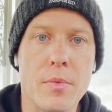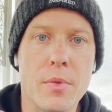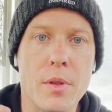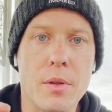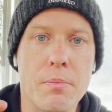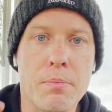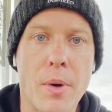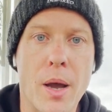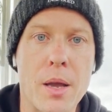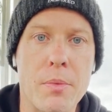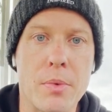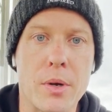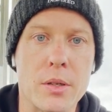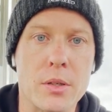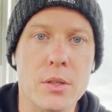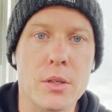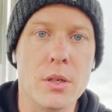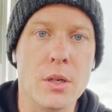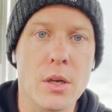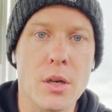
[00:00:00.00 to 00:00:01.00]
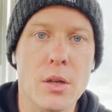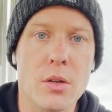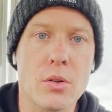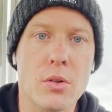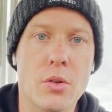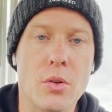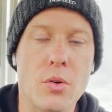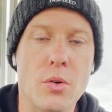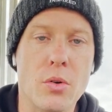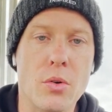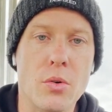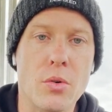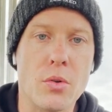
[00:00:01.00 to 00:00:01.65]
payments to